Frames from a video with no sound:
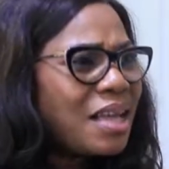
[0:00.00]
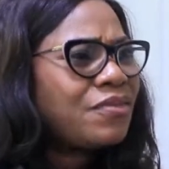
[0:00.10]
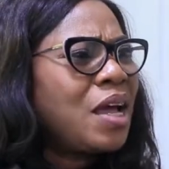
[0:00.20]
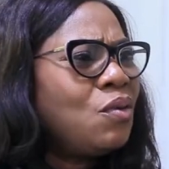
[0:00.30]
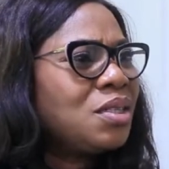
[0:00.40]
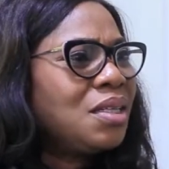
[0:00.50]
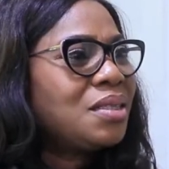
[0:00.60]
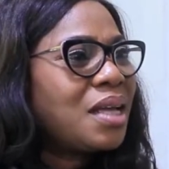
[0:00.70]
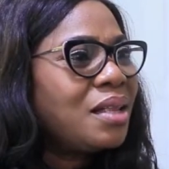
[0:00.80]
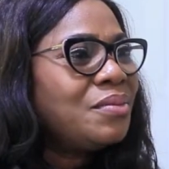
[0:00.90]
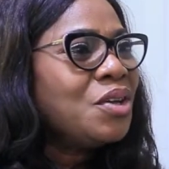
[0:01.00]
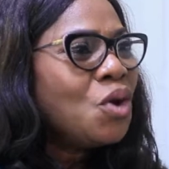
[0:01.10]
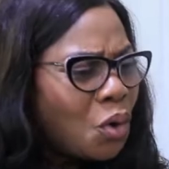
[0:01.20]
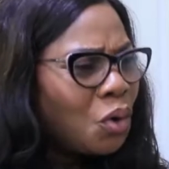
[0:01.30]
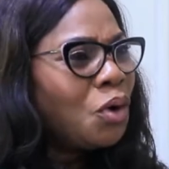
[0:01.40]
after, he will still tell me,
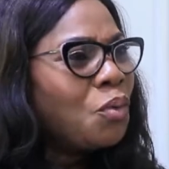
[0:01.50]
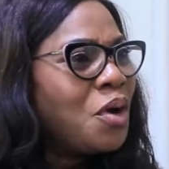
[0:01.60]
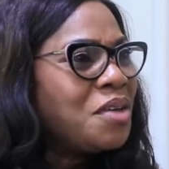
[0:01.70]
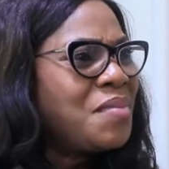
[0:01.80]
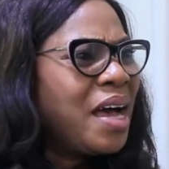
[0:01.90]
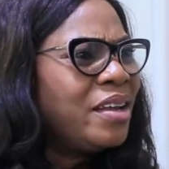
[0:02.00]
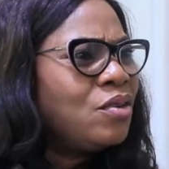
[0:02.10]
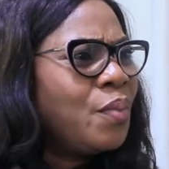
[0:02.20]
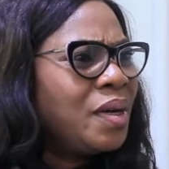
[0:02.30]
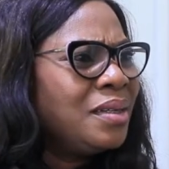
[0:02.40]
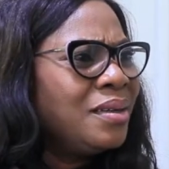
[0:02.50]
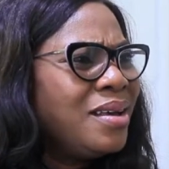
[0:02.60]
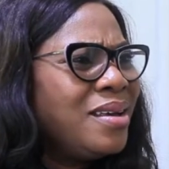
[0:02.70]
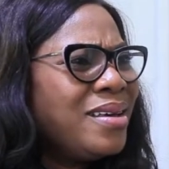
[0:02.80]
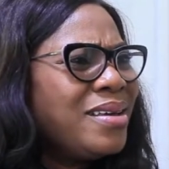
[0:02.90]
don't worry me, I'll let nobody.
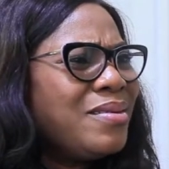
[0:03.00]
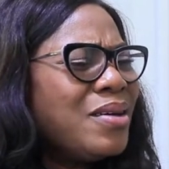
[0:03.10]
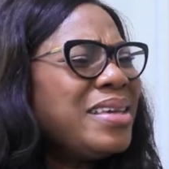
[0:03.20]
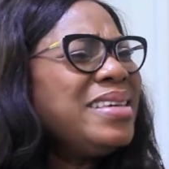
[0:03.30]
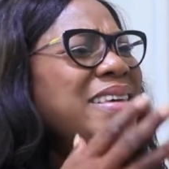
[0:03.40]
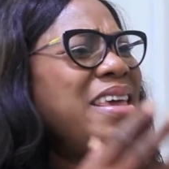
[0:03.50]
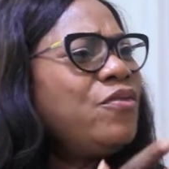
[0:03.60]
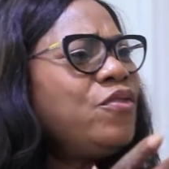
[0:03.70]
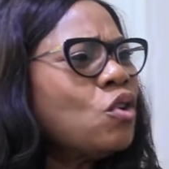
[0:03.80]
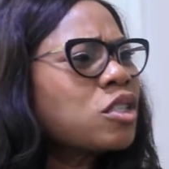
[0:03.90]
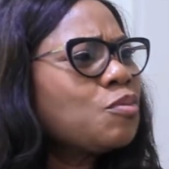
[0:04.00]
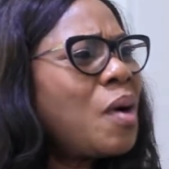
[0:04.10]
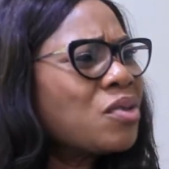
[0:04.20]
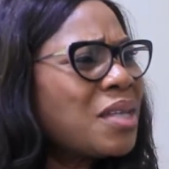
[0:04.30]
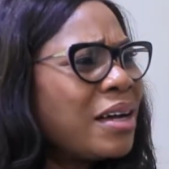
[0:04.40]
Give your
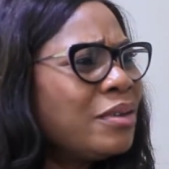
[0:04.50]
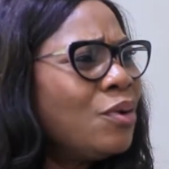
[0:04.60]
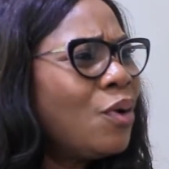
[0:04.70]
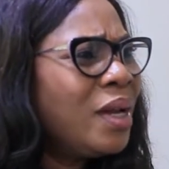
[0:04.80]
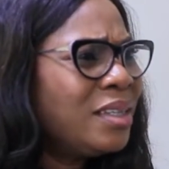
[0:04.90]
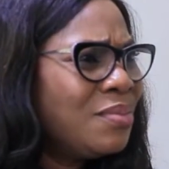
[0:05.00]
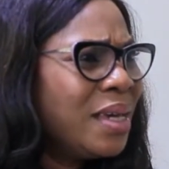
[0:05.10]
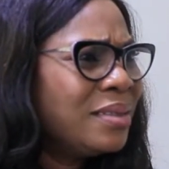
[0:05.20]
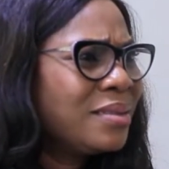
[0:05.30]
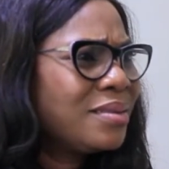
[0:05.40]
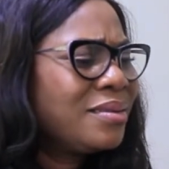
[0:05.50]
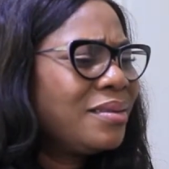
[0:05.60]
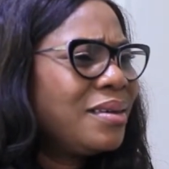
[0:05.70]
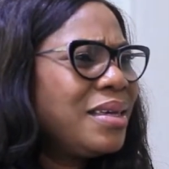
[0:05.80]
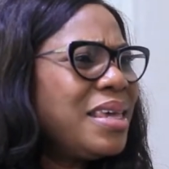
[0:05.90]
spouse acknowledgements
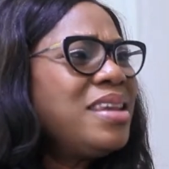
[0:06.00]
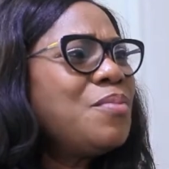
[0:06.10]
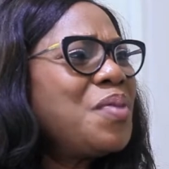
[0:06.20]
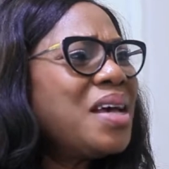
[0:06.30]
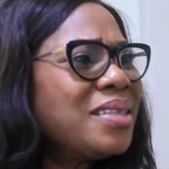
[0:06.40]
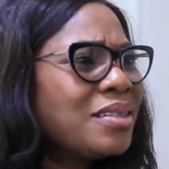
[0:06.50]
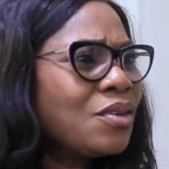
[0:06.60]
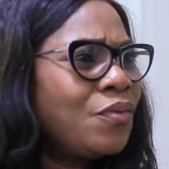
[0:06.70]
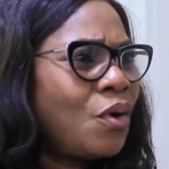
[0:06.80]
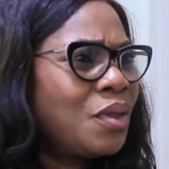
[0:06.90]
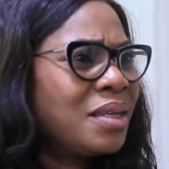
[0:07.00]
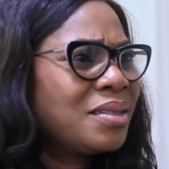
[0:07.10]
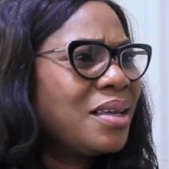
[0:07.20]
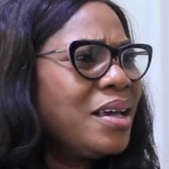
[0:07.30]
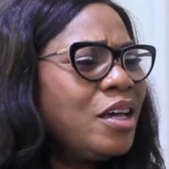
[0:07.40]
in the presence of
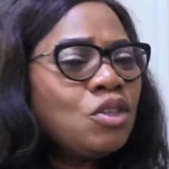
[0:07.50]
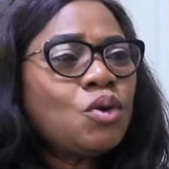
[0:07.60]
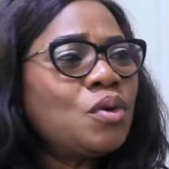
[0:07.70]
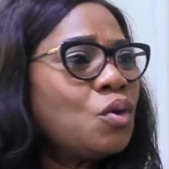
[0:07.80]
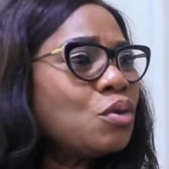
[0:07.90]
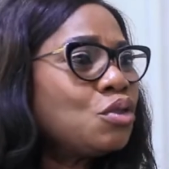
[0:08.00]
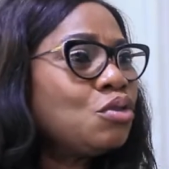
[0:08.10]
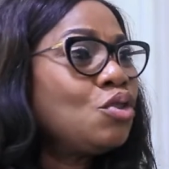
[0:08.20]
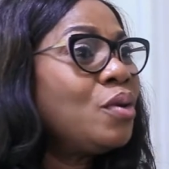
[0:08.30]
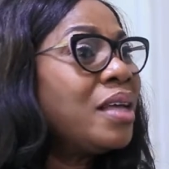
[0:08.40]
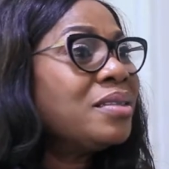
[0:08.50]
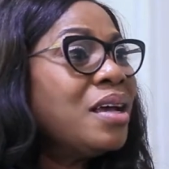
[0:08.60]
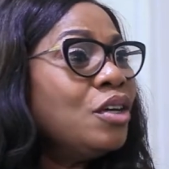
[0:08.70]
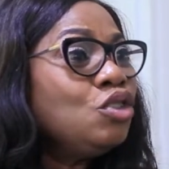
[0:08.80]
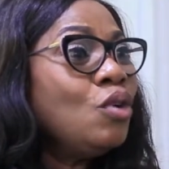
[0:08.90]
others. It only goes to show that
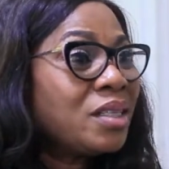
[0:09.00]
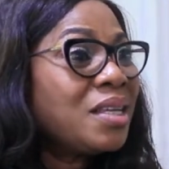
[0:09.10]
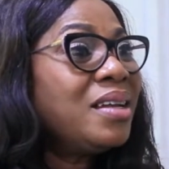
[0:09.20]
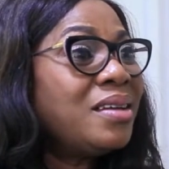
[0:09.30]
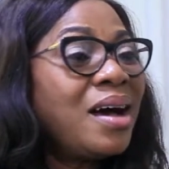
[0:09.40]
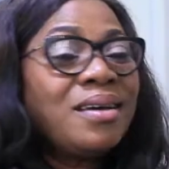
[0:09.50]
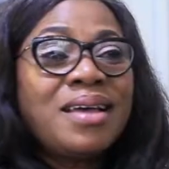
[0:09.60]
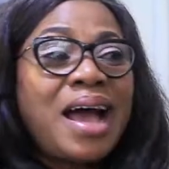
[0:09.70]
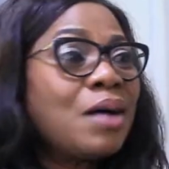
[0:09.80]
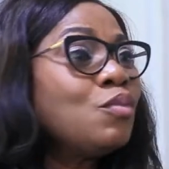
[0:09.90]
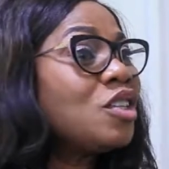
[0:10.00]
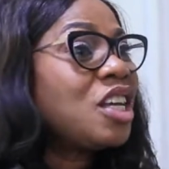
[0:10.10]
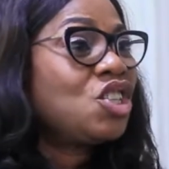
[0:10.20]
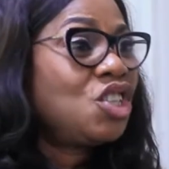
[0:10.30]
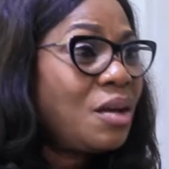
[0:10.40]
you are telling her, I'm not
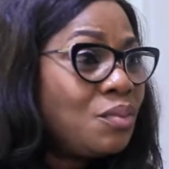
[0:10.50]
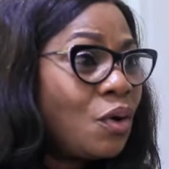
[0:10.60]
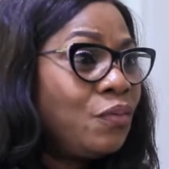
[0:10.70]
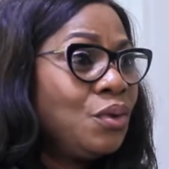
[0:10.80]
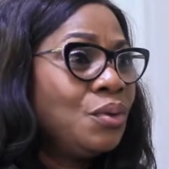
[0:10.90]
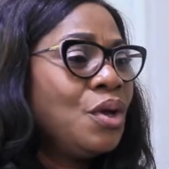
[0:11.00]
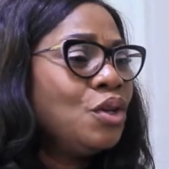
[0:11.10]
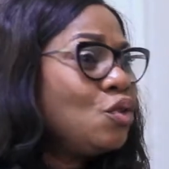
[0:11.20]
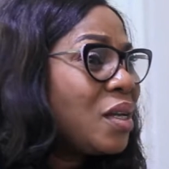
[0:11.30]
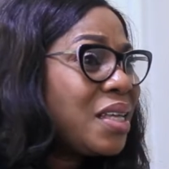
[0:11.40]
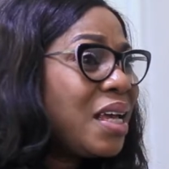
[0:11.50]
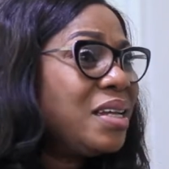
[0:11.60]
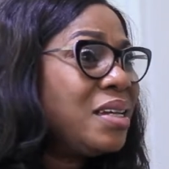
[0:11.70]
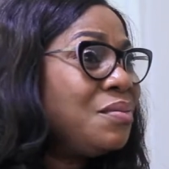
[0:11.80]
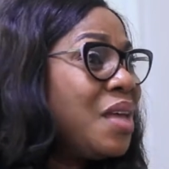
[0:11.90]
ashamed of you. You are
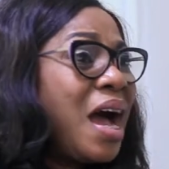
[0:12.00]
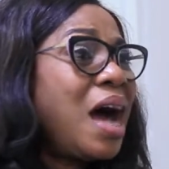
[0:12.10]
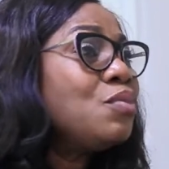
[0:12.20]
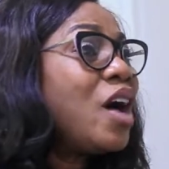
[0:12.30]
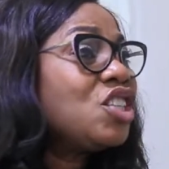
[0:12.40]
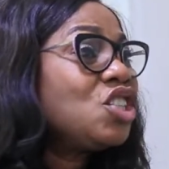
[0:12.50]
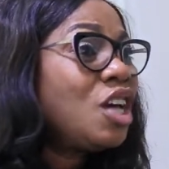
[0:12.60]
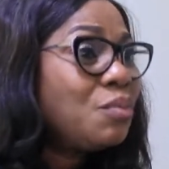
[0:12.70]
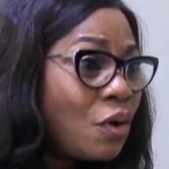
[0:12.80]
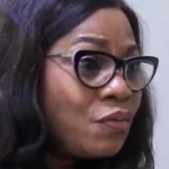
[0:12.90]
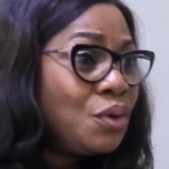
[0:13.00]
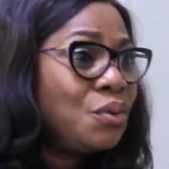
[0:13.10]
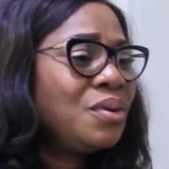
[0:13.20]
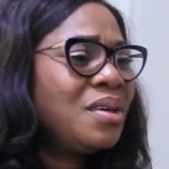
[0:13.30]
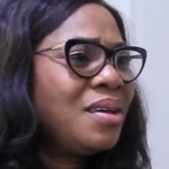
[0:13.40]
telling him, I'm not ashamed of
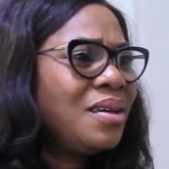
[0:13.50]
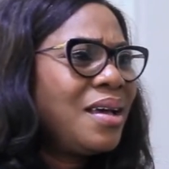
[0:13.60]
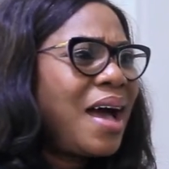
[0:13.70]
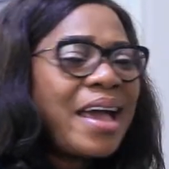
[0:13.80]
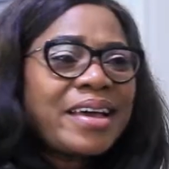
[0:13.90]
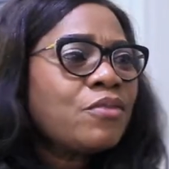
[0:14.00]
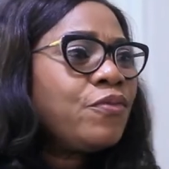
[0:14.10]
you. I can